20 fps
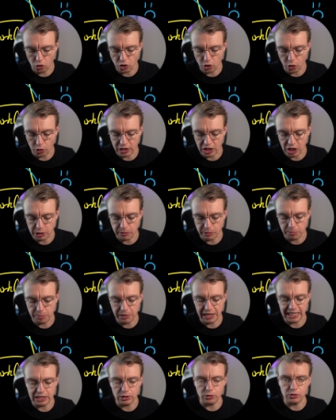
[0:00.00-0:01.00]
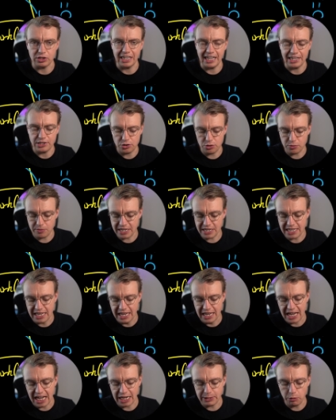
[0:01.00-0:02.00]
your incoming payload in S3,
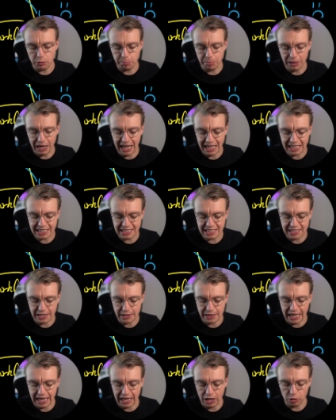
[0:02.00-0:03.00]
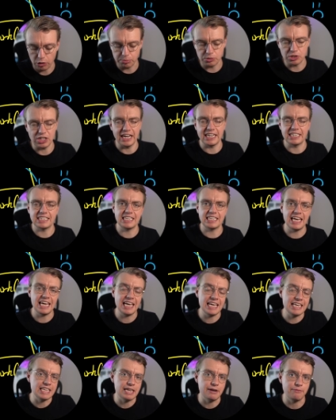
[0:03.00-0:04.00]
and it will pass that object
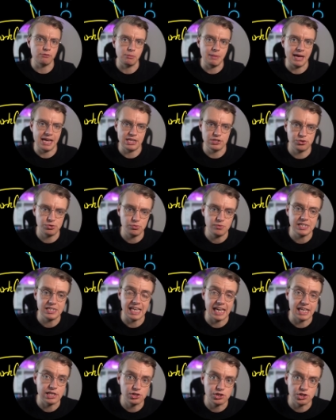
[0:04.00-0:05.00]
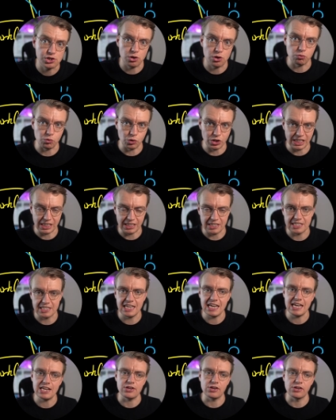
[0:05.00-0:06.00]
key from S3 into your running
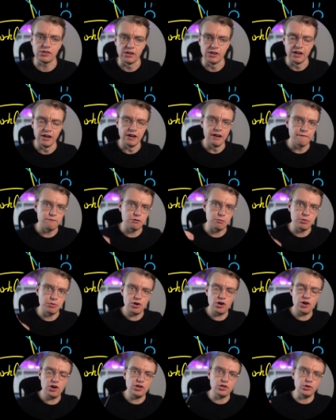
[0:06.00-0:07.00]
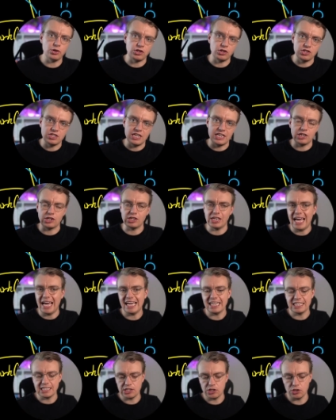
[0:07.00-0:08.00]
container. From there, your container can
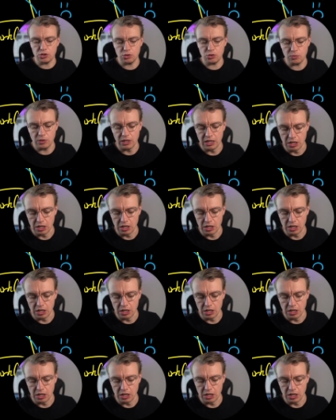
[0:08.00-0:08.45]
execute,